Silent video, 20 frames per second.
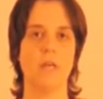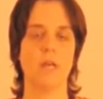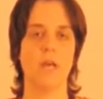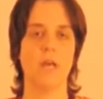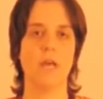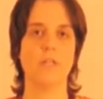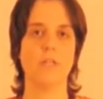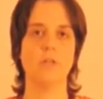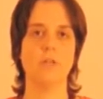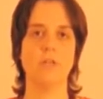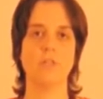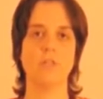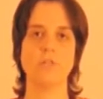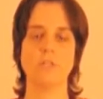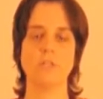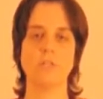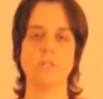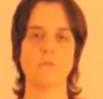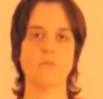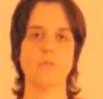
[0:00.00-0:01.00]
And you can
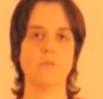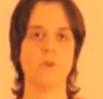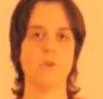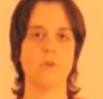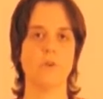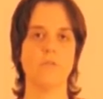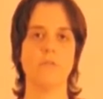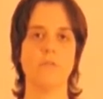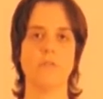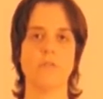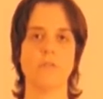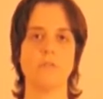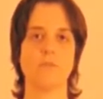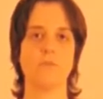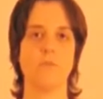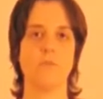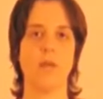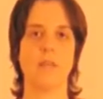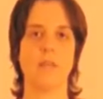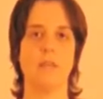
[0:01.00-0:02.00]
just observe this
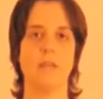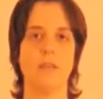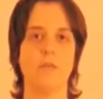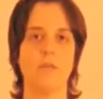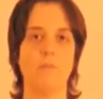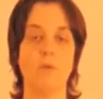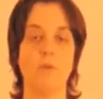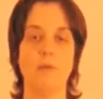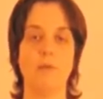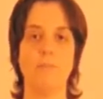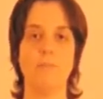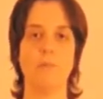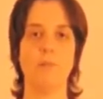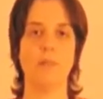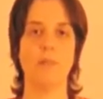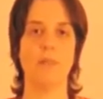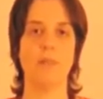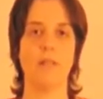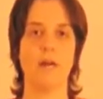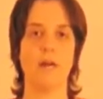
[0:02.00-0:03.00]
when
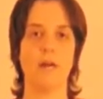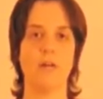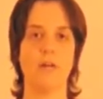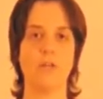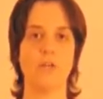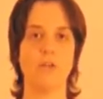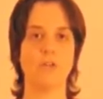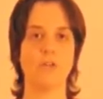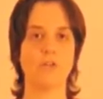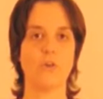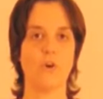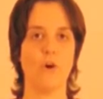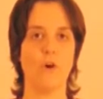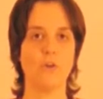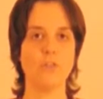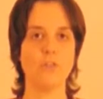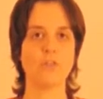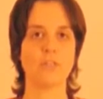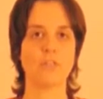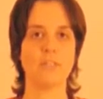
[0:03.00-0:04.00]
people are not
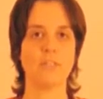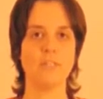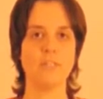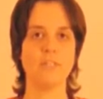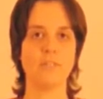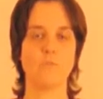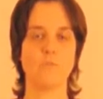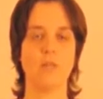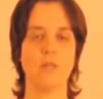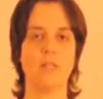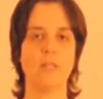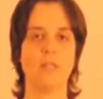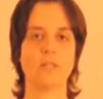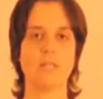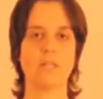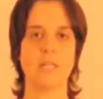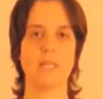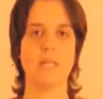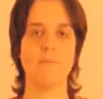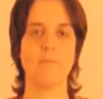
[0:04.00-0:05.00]
conscious, when they're
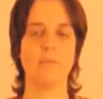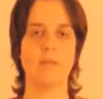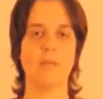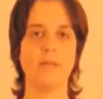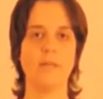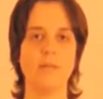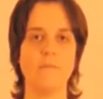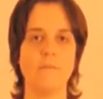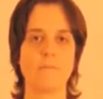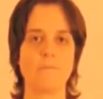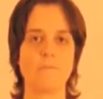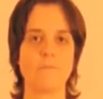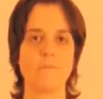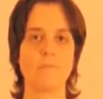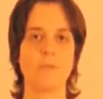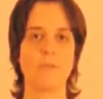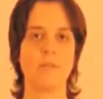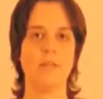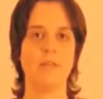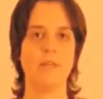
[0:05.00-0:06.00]
sleeping,
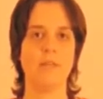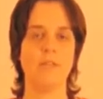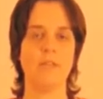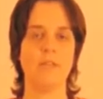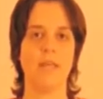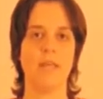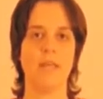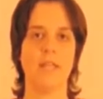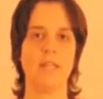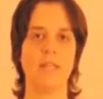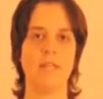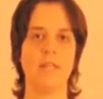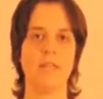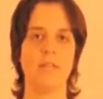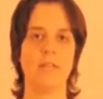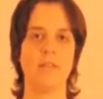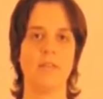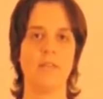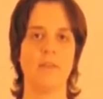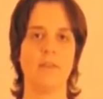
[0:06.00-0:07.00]

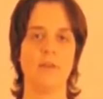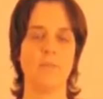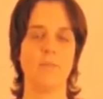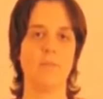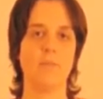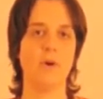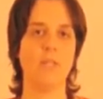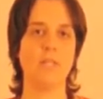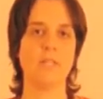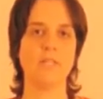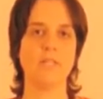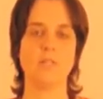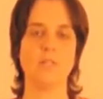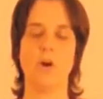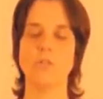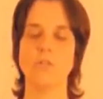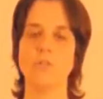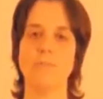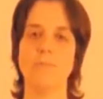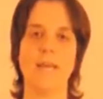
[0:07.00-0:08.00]
then the body is
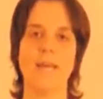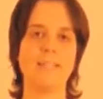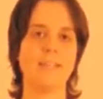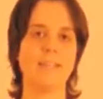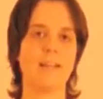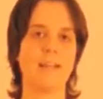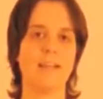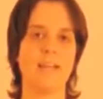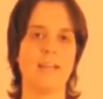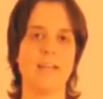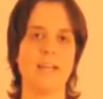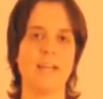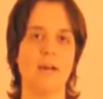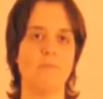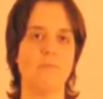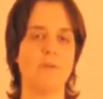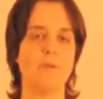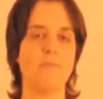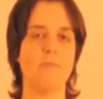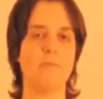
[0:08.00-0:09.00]
automatically
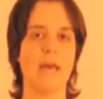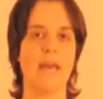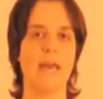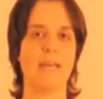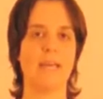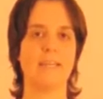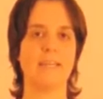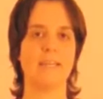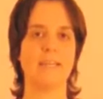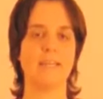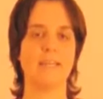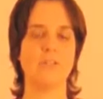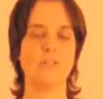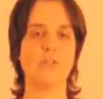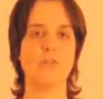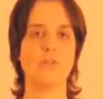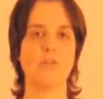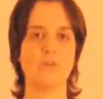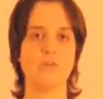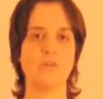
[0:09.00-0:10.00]
coming back
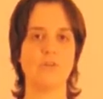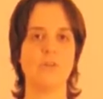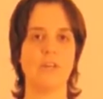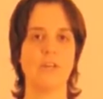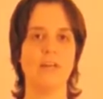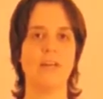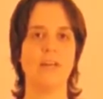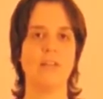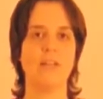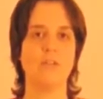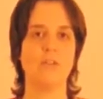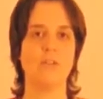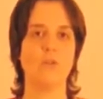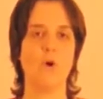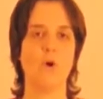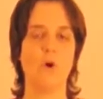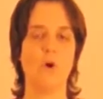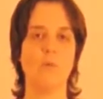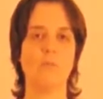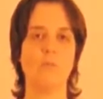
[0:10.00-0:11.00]
into the
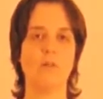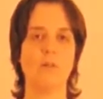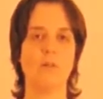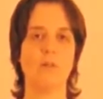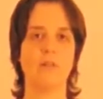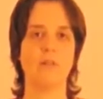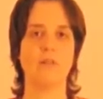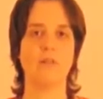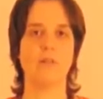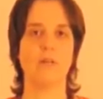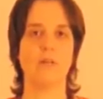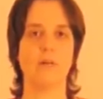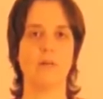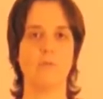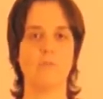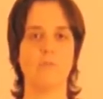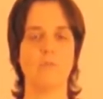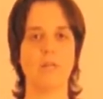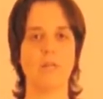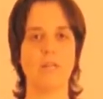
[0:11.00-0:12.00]

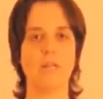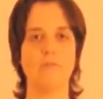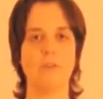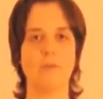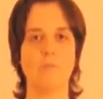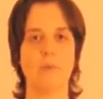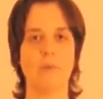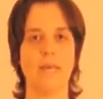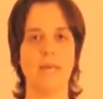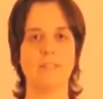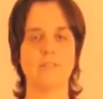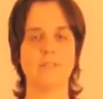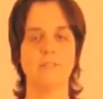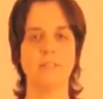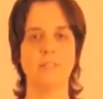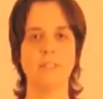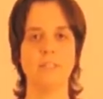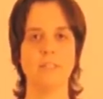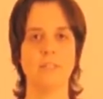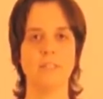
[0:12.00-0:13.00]
normal breathing
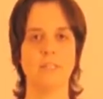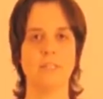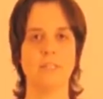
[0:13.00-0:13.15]
pattern.